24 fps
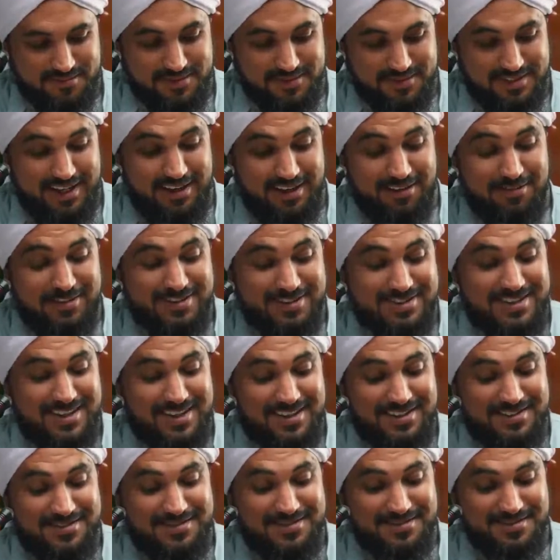He even
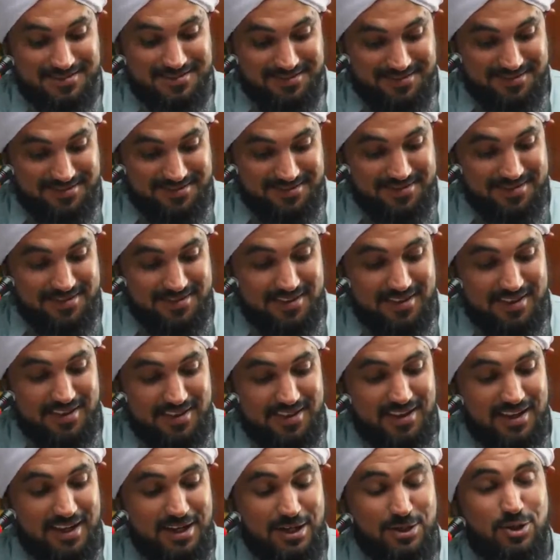said
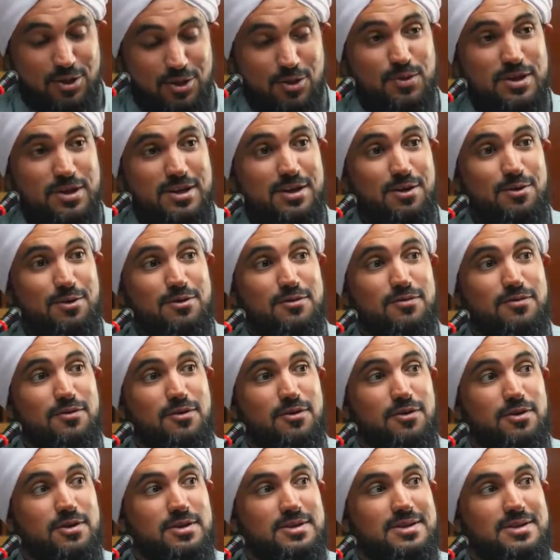he should be known
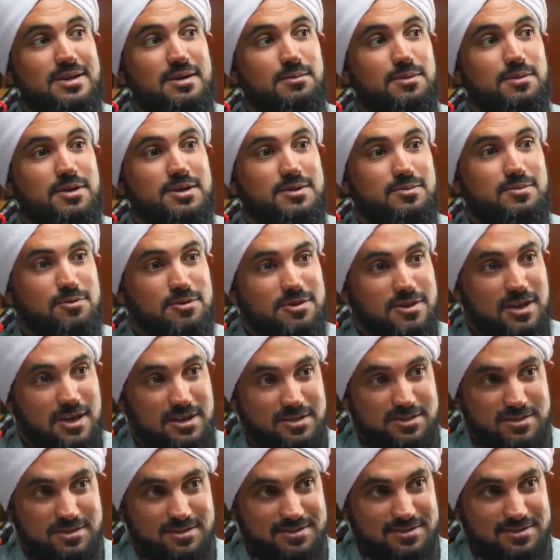for trimming his mustache.